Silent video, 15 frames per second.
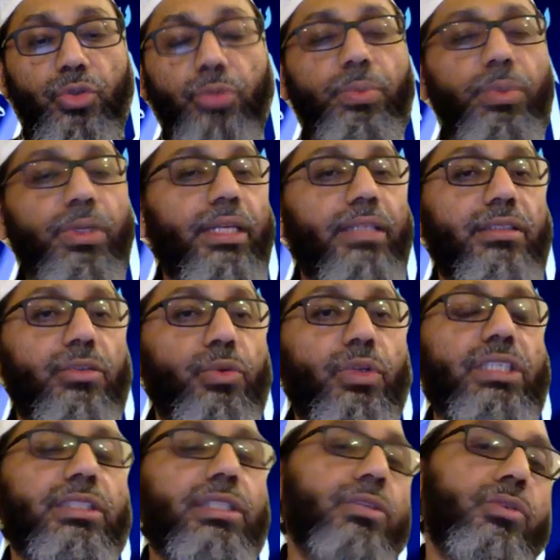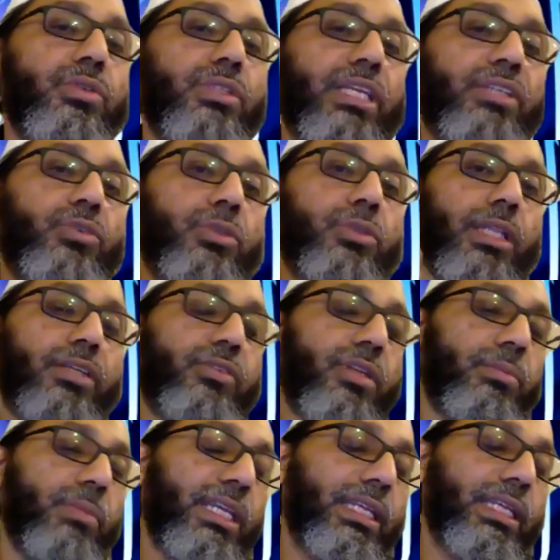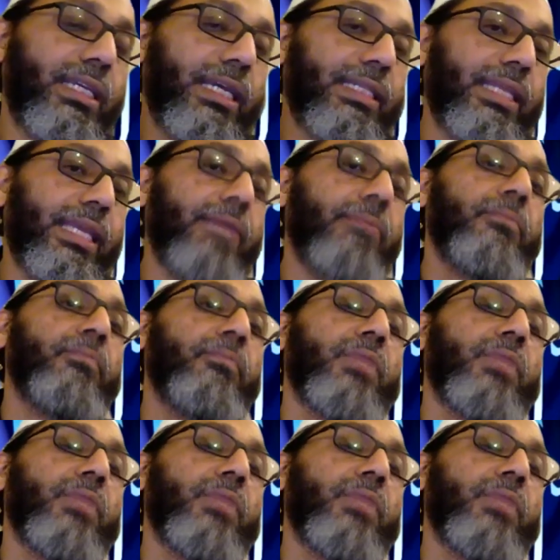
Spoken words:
pray until you reach there. So they took the literal meaning, and they